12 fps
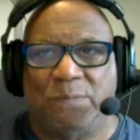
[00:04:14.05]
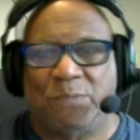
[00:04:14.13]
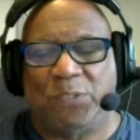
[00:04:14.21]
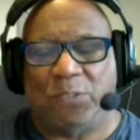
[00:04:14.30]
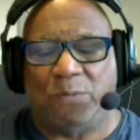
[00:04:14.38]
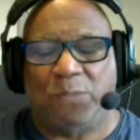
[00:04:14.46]

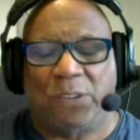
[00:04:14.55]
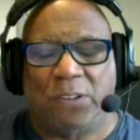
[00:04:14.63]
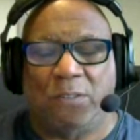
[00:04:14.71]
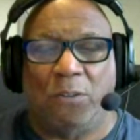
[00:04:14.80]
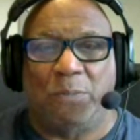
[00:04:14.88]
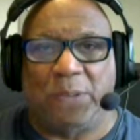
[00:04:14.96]
you know, we
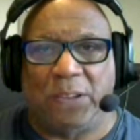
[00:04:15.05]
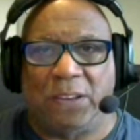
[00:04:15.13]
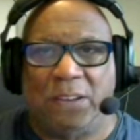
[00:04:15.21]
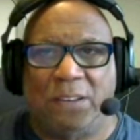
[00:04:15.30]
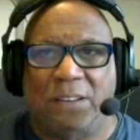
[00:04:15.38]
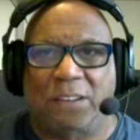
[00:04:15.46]
can all
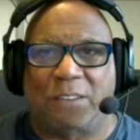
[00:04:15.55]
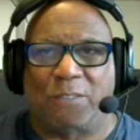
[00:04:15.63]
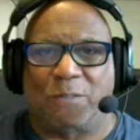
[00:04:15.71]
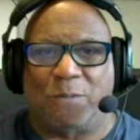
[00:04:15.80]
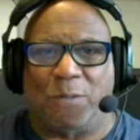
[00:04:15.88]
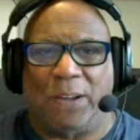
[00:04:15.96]
be
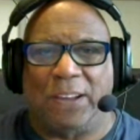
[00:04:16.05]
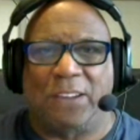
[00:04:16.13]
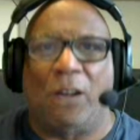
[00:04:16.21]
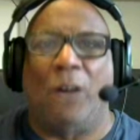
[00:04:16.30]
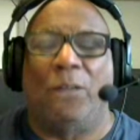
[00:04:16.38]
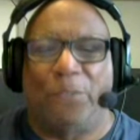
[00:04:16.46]
quite
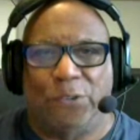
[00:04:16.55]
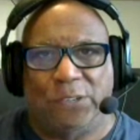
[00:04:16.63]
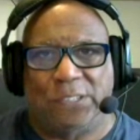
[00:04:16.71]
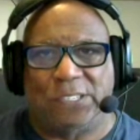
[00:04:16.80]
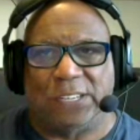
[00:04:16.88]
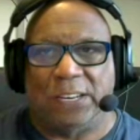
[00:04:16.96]

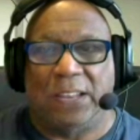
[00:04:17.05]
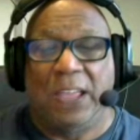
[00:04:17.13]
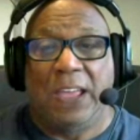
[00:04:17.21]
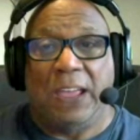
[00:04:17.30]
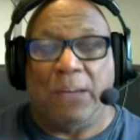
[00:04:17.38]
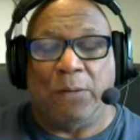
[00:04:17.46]
confident in.
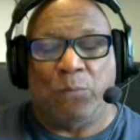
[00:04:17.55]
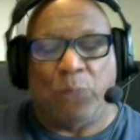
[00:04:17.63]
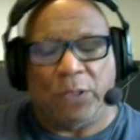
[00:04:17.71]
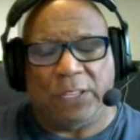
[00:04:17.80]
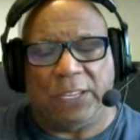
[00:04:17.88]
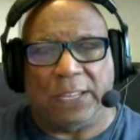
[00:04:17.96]

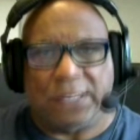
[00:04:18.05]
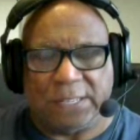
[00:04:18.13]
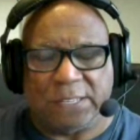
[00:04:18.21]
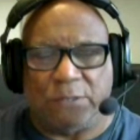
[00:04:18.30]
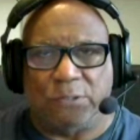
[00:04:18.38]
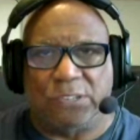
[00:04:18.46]
One thing I
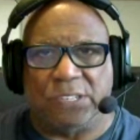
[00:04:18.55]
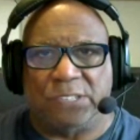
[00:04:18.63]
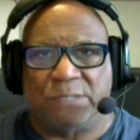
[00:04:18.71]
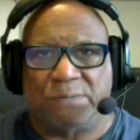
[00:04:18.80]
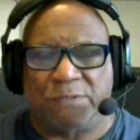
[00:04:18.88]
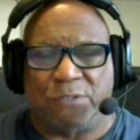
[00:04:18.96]
did
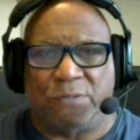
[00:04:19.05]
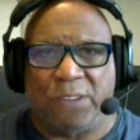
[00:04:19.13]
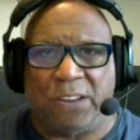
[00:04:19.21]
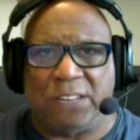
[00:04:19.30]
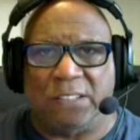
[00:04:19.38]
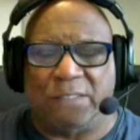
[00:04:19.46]
notice through
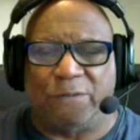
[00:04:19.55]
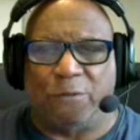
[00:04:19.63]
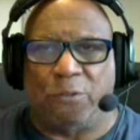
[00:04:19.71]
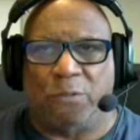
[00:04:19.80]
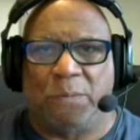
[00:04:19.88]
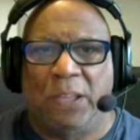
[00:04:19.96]
reading the
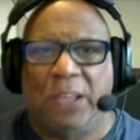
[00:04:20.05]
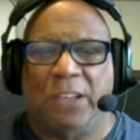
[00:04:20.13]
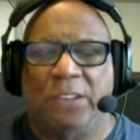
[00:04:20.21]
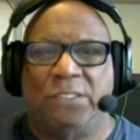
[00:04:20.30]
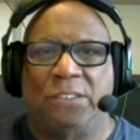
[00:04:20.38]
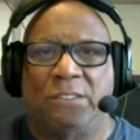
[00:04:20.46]
forum
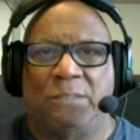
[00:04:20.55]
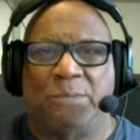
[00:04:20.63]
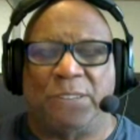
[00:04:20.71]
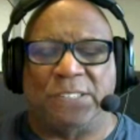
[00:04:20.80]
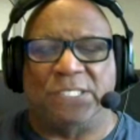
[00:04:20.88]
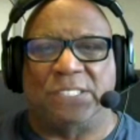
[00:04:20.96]
is that at the
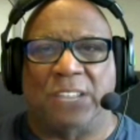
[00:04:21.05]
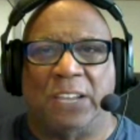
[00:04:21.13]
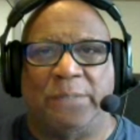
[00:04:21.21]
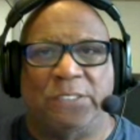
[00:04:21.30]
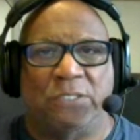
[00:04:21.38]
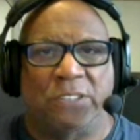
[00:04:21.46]
present
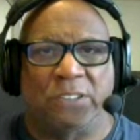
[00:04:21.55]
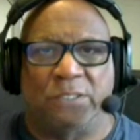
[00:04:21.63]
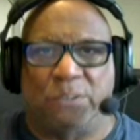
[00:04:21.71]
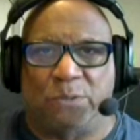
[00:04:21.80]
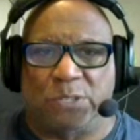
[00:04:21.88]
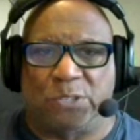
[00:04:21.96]
time he's only going
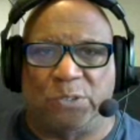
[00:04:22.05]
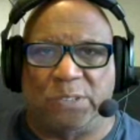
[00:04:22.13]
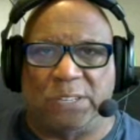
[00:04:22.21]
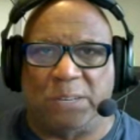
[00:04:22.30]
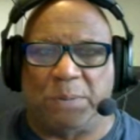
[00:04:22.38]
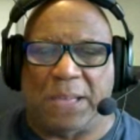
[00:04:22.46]
to do a
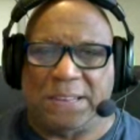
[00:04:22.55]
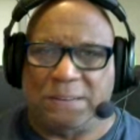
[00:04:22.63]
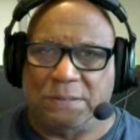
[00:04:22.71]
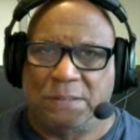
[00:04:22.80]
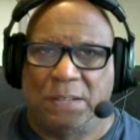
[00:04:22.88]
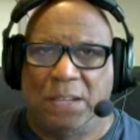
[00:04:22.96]
2D panel.